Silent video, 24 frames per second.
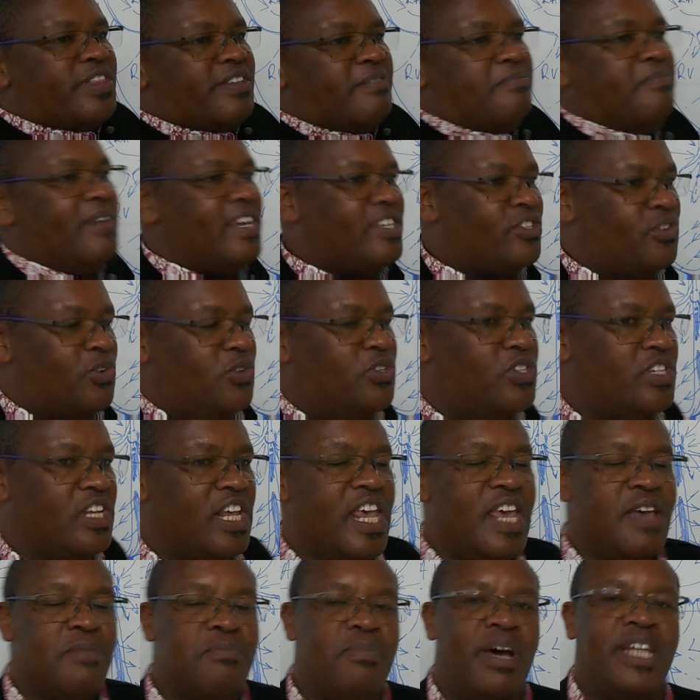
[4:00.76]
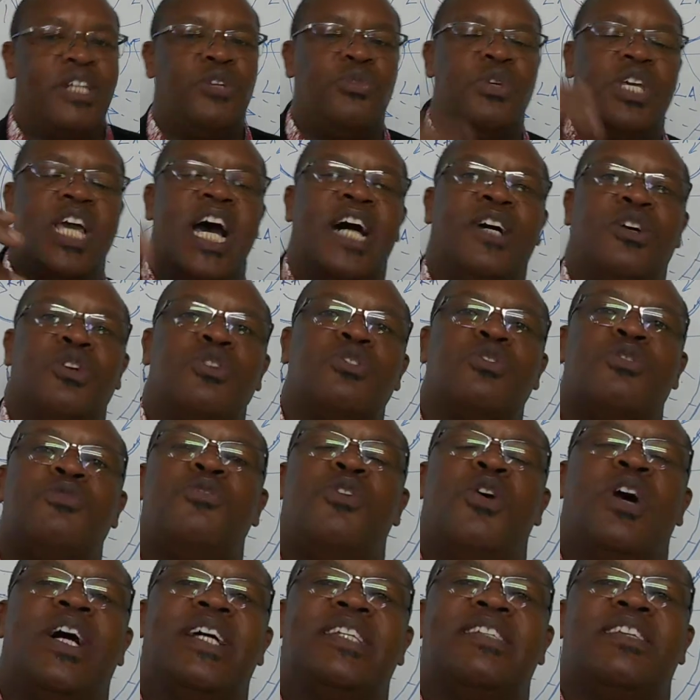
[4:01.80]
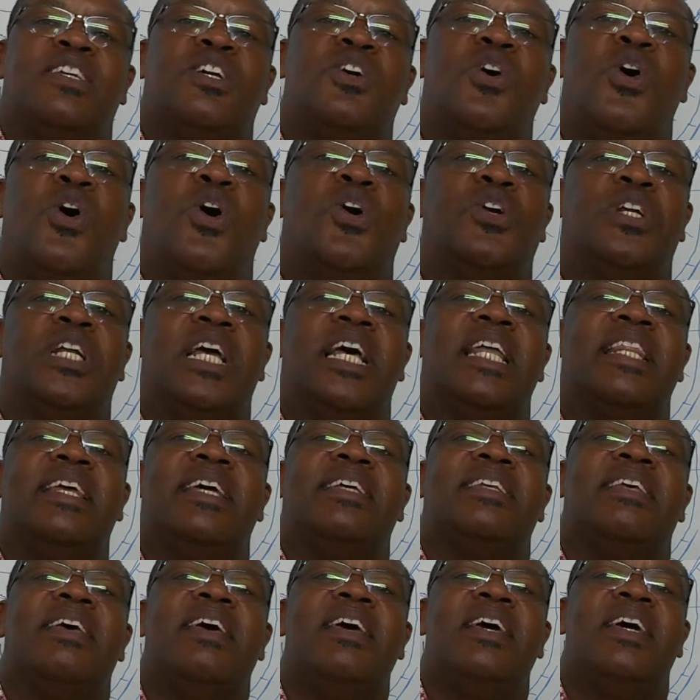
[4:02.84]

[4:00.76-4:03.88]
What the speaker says: the muscles, but we are also focusing on the